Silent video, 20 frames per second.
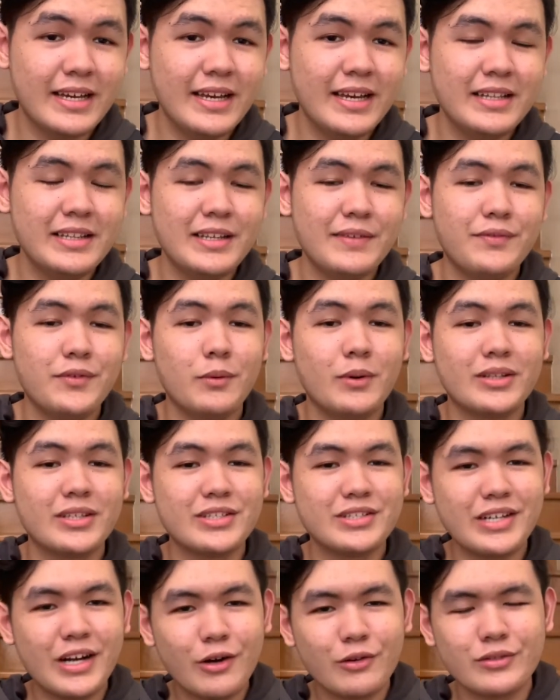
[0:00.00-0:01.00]
if you want a
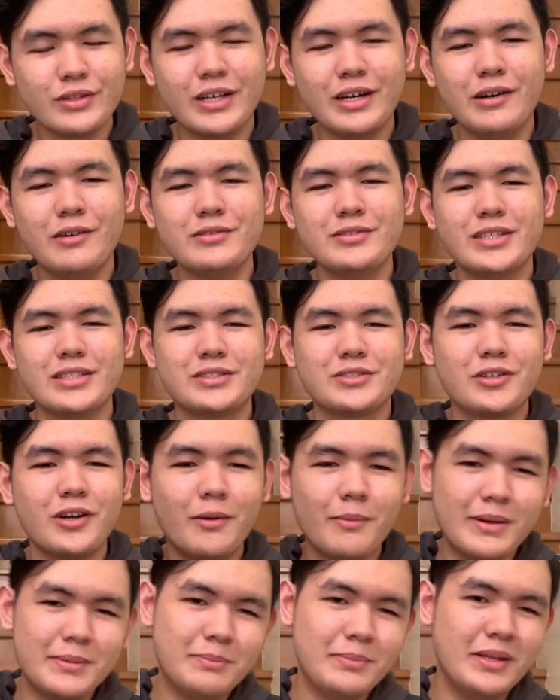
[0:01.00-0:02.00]
shout out, just
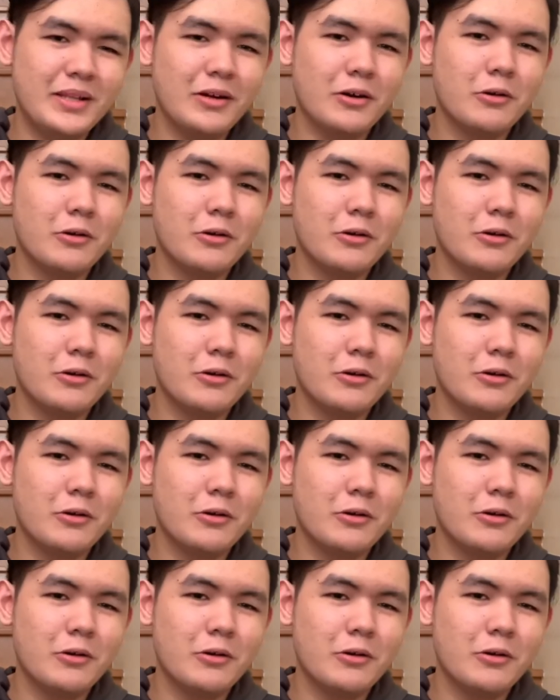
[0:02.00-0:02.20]
comment below